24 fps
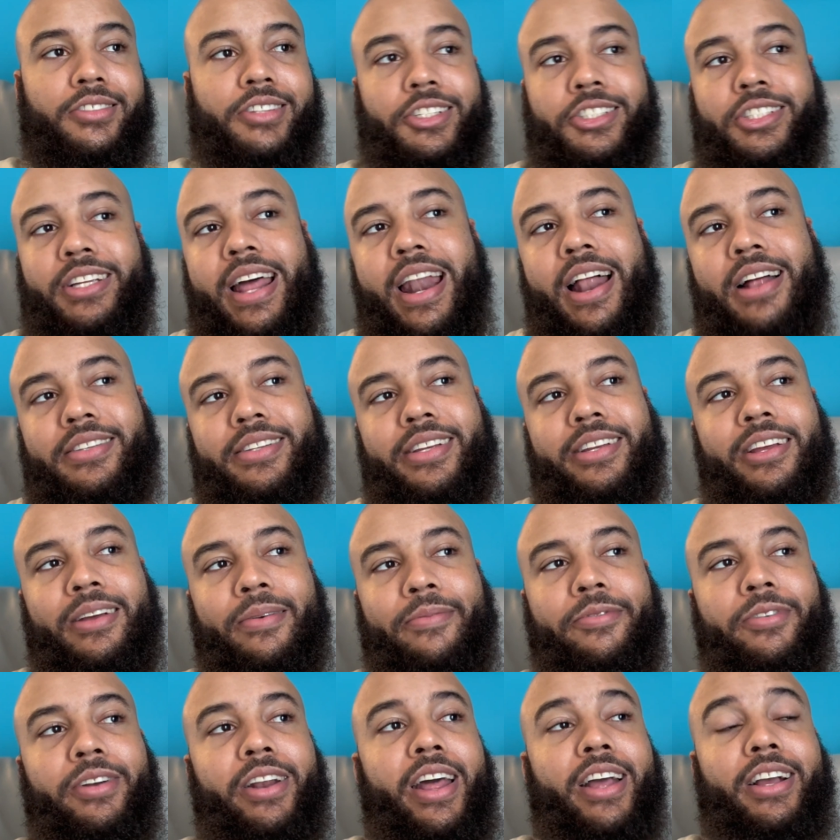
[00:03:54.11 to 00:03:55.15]
But shout out to him
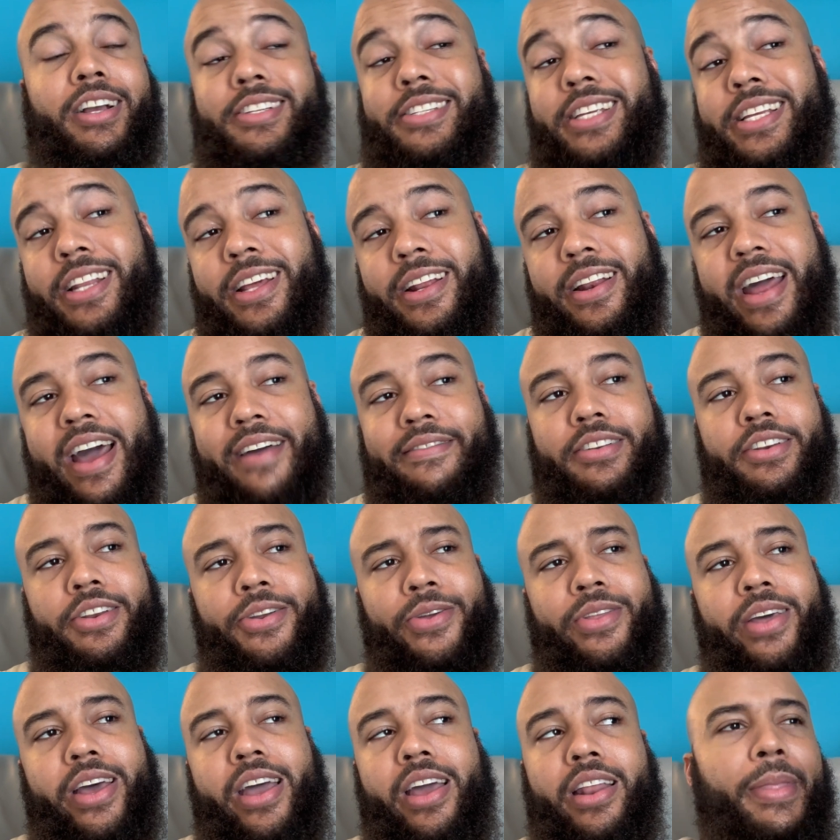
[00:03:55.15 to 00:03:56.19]
for that, because he didn't have to
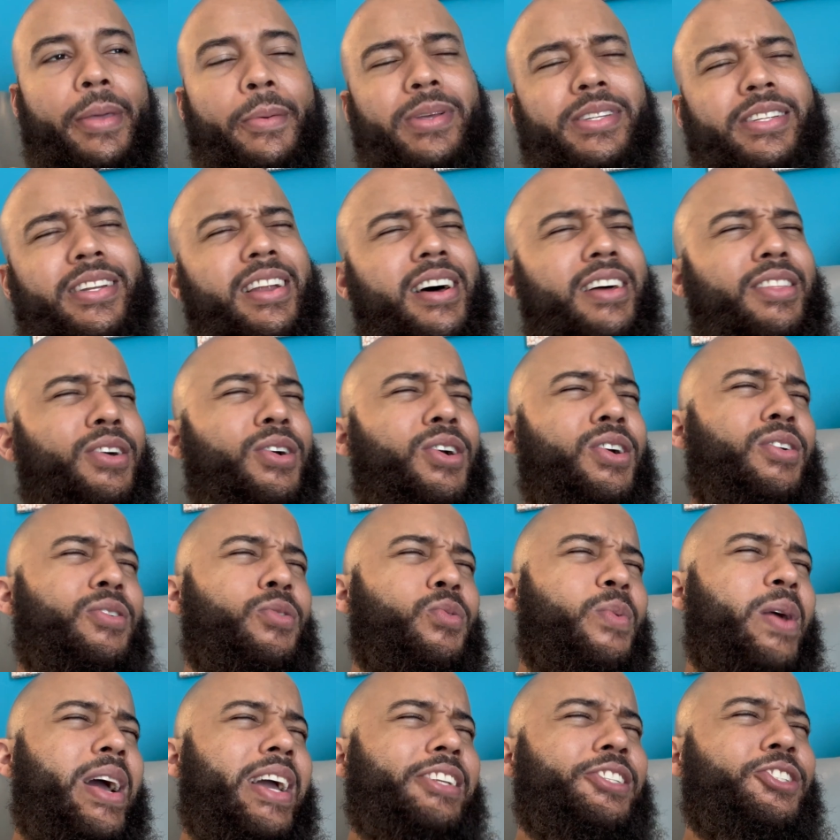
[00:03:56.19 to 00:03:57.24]
do that. It was another
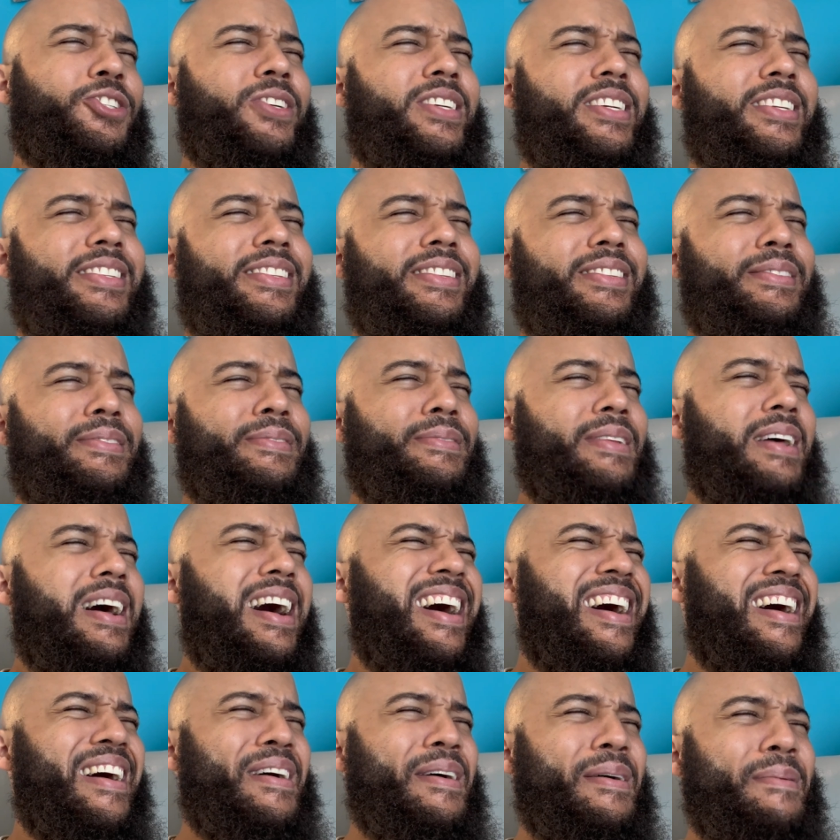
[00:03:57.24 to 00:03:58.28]
waitress,
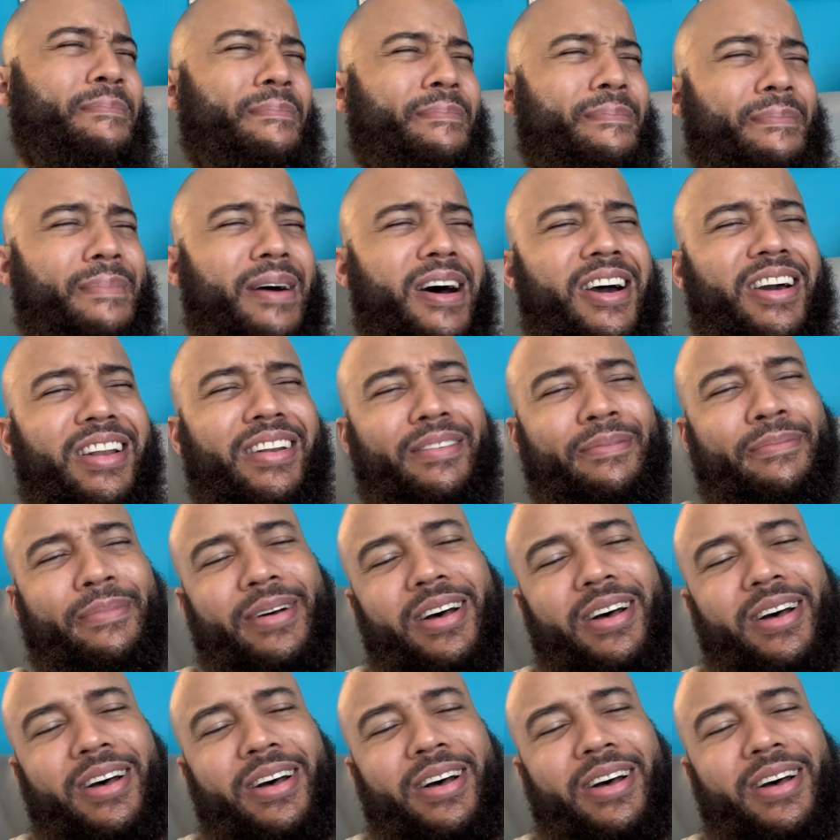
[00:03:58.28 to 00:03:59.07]
Marisol.